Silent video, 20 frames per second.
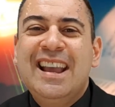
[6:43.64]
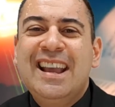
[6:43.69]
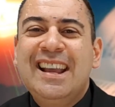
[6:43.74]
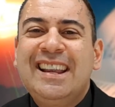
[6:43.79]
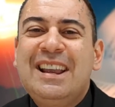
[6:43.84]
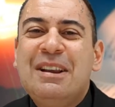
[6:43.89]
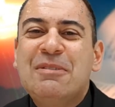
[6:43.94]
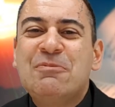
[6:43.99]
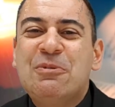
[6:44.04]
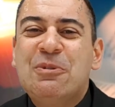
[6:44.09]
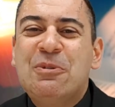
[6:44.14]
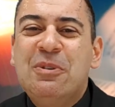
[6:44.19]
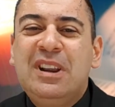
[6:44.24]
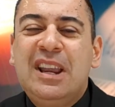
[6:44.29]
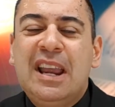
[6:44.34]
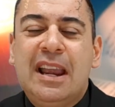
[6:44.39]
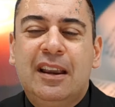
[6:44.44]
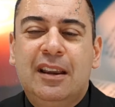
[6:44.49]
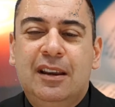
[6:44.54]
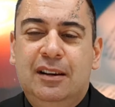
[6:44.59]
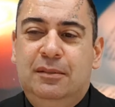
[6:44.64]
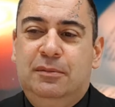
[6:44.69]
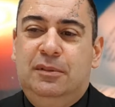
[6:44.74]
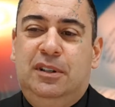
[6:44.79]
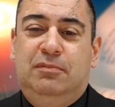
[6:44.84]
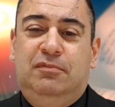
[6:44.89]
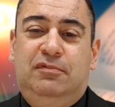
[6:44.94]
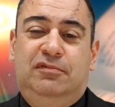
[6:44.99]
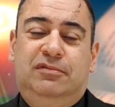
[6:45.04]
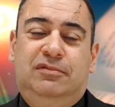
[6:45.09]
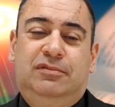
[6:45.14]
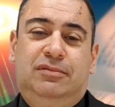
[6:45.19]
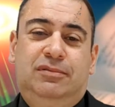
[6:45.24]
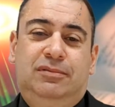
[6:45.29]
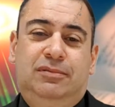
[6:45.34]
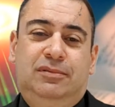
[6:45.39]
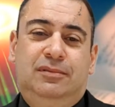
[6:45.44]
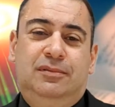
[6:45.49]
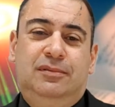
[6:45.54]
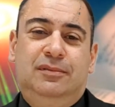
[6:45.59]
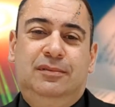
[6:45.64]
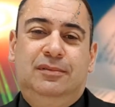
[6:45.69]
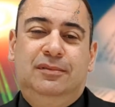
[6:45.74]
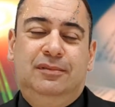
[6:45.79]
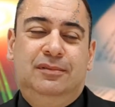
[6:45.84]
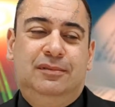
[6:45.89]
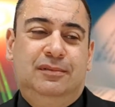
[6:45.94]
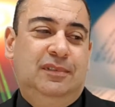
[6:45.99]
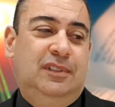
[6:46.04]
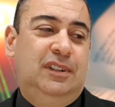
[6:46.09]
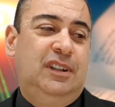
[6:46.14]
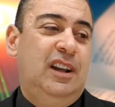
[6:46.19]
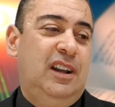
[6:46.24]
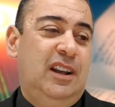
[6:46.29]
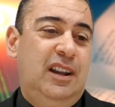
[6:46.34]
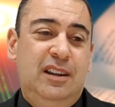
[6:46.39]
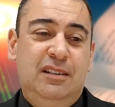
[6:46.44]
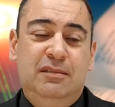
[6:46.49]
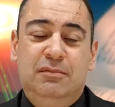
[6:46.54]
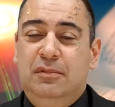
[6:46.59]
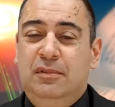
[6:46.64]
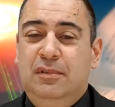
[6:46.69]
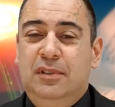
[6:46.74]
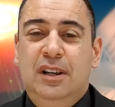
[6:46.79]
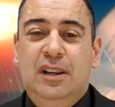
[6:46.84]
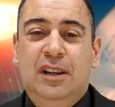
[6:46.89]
kept walking, you know, I mean, okay.